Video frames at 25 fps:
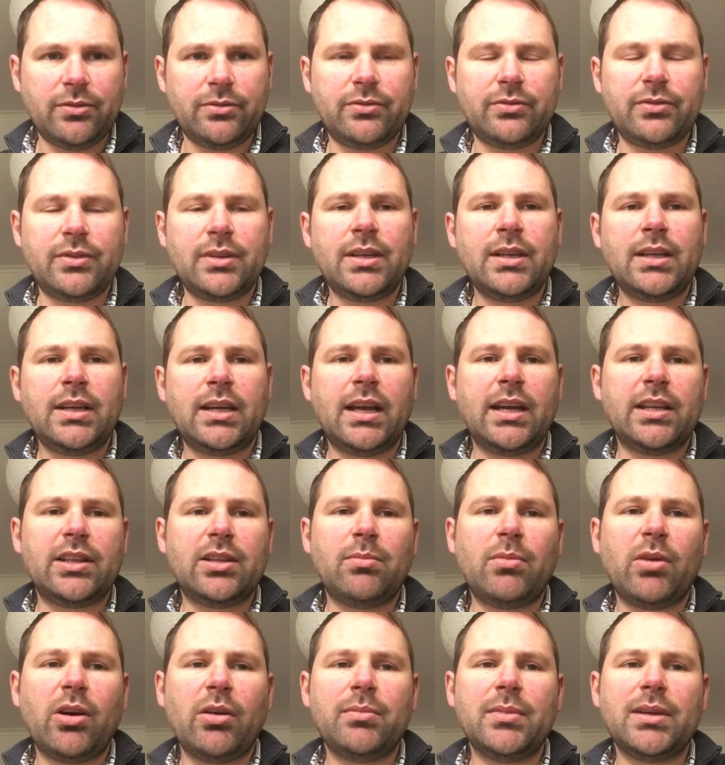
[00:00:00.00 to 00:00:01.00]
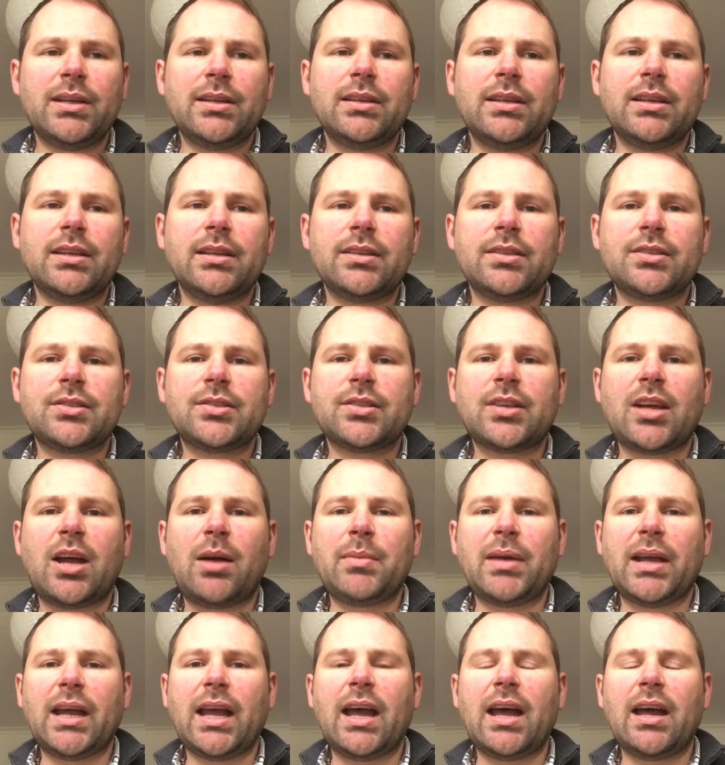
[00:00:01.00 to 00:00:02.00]
of, at the moment, it's
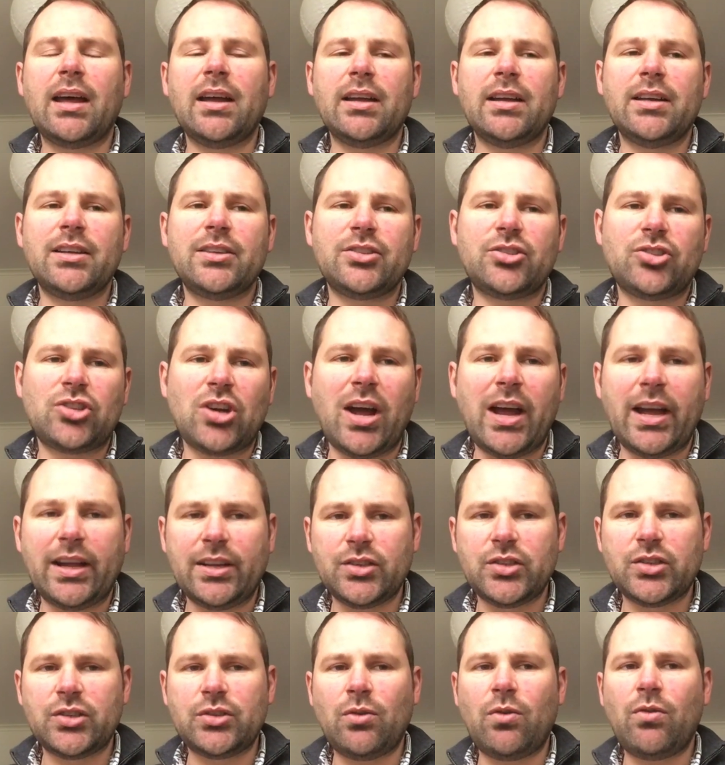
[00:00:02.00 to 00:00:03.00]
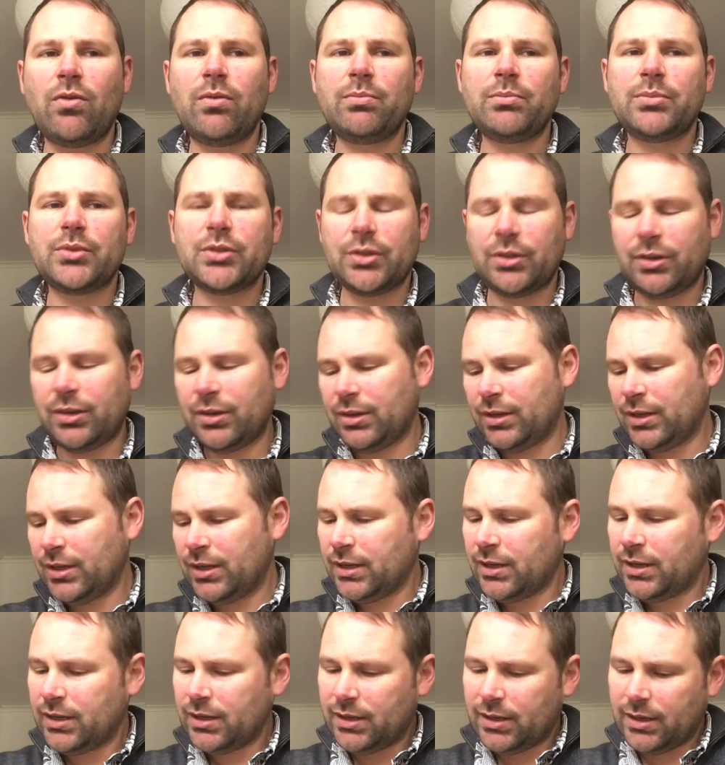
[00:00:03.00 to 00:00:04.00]
coming out as giant storms.
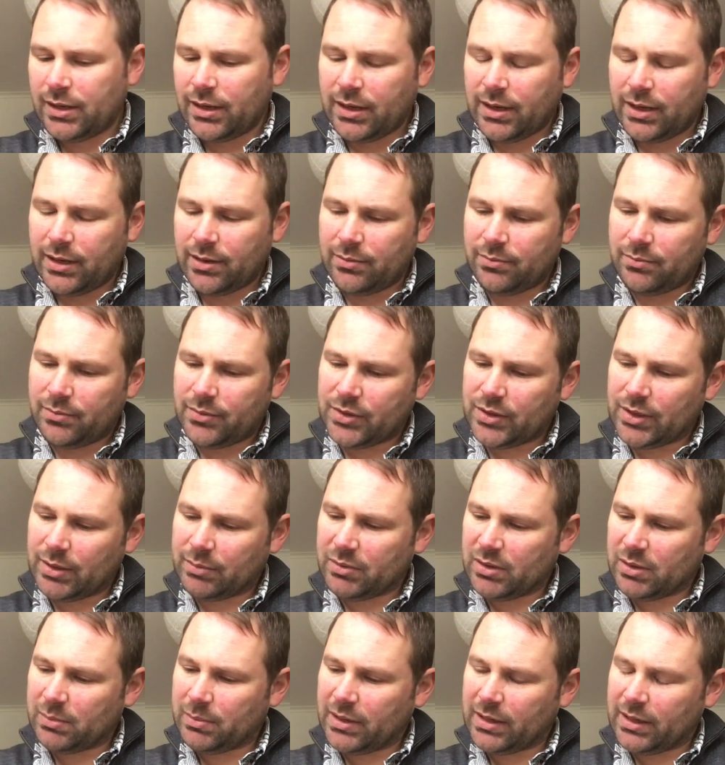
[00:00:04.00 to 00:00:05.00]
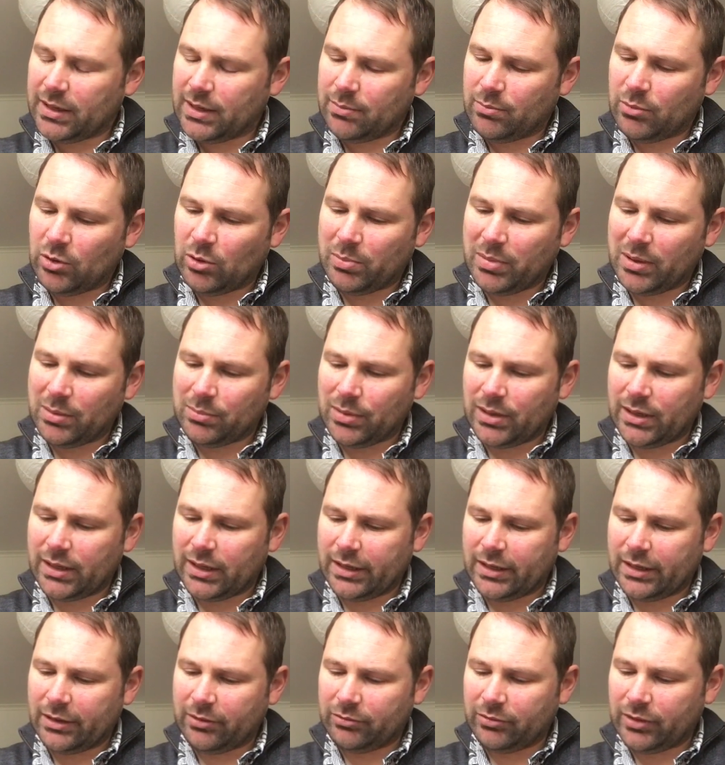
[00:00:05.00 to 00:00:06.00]
Seems to be that more people are
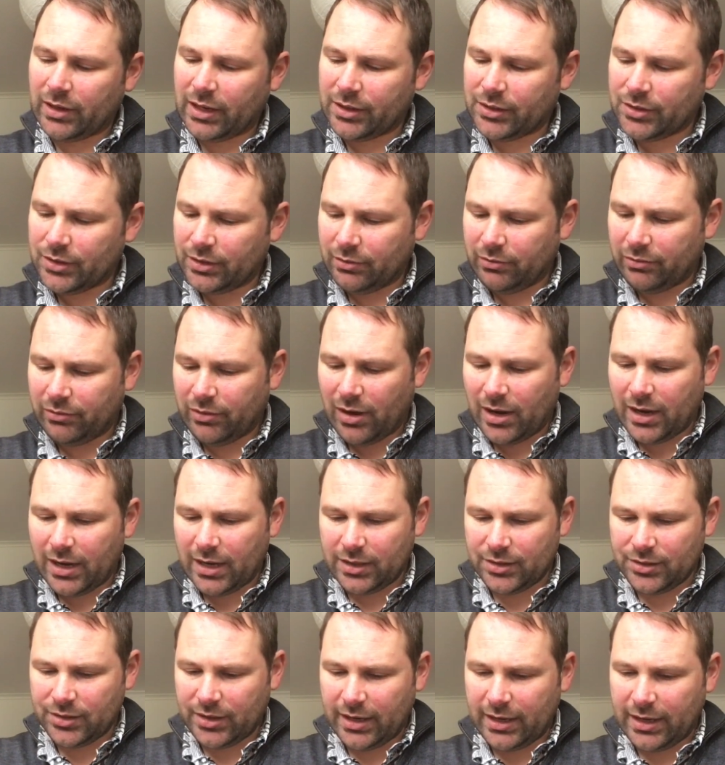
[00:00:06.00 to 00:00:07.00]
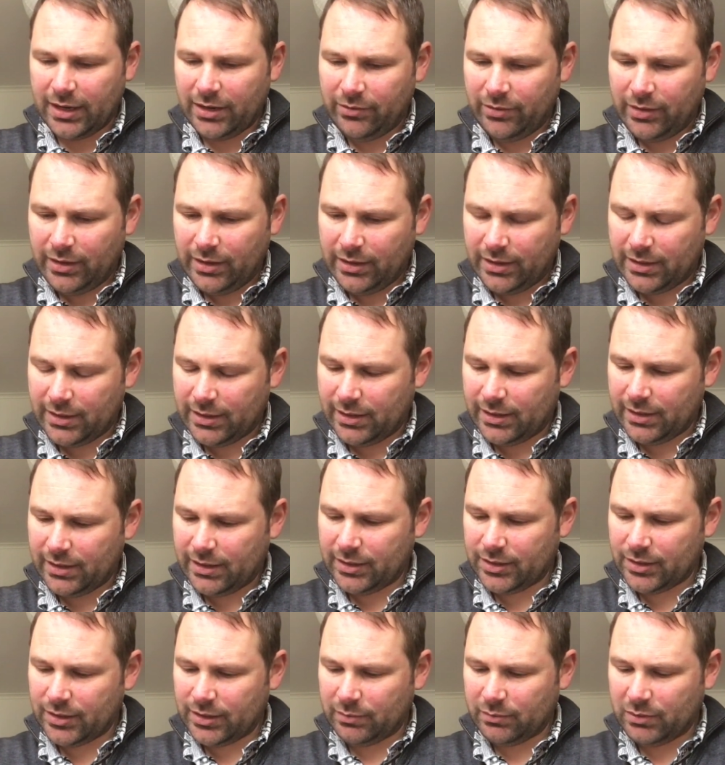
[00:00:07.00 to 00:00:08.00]
getting floods and fires than ever, and
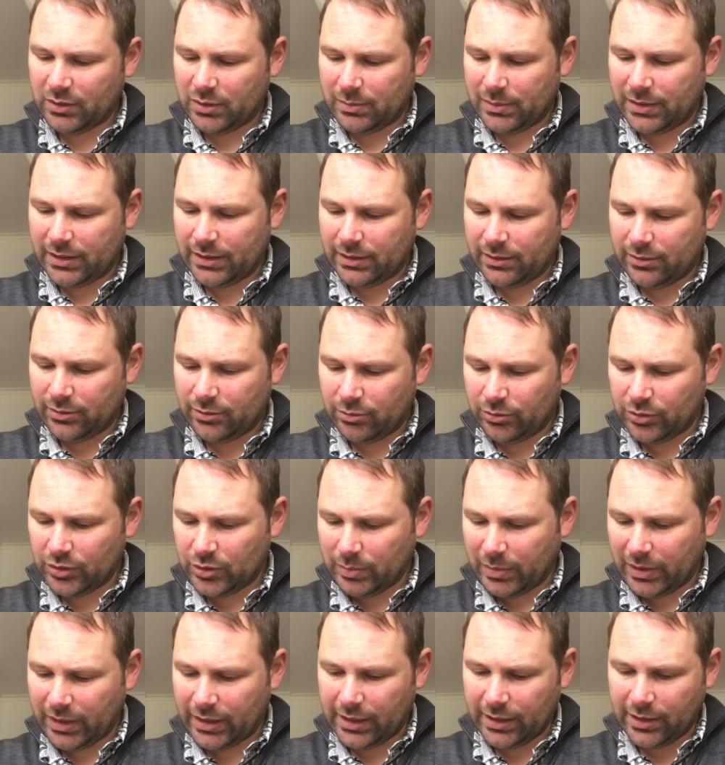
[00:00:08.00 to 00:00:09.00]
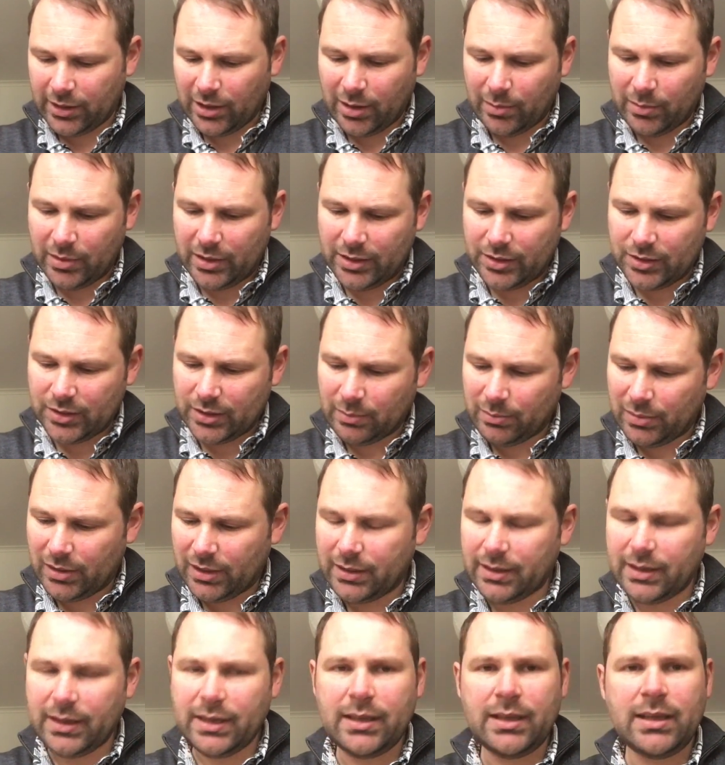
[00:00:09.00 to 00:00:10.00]
that seems to be caused by that climate
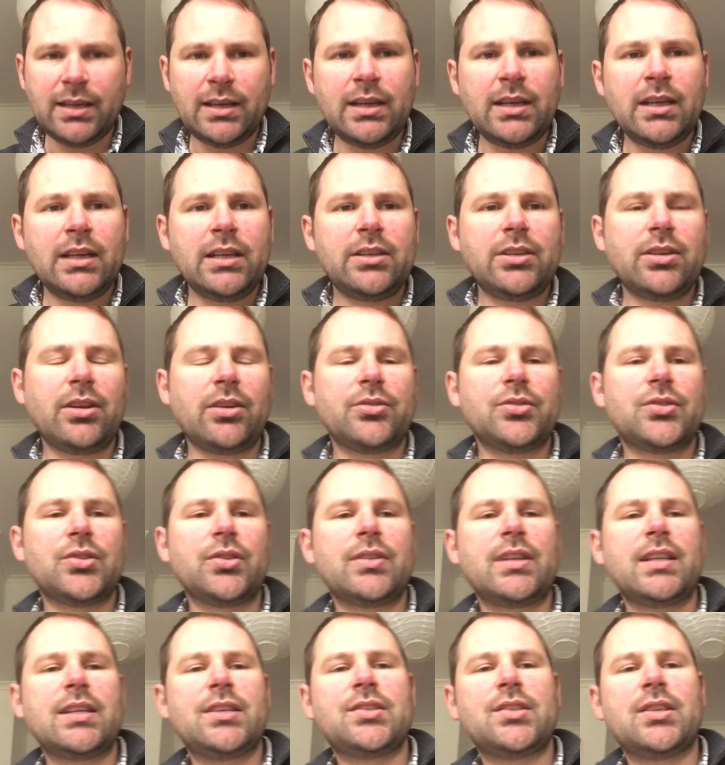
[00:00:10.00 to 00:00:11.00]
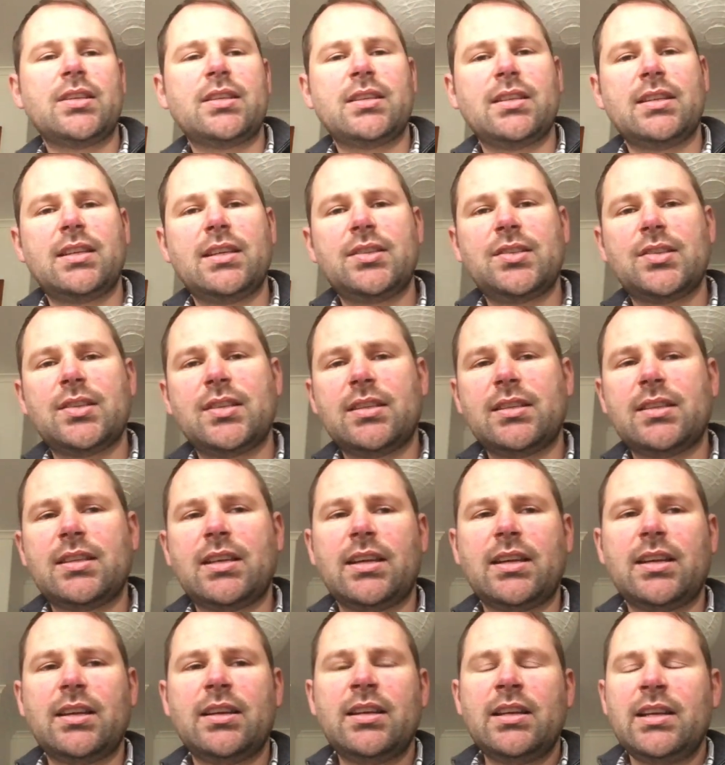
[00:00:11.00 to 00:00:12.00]
instability. You know, so these are
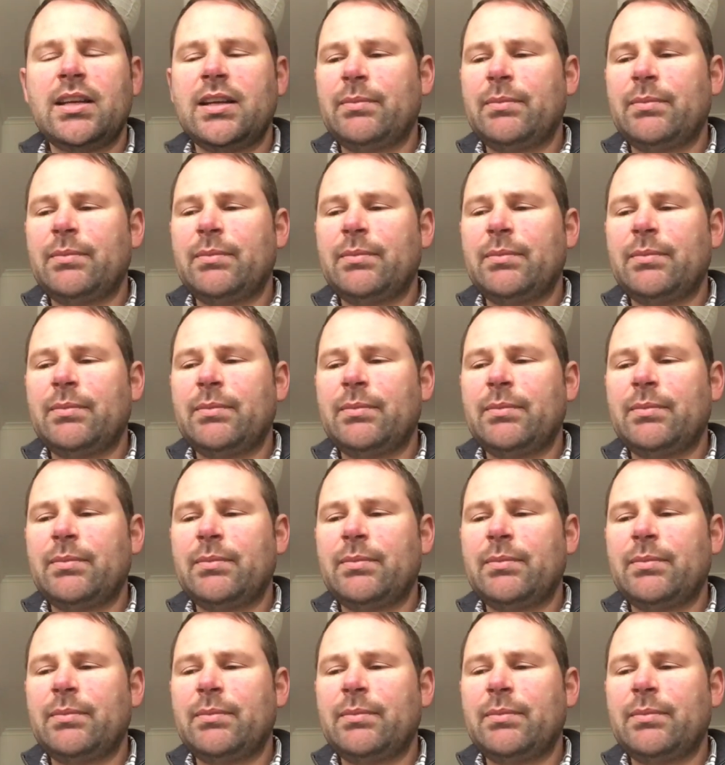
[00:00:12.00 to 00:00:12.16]
the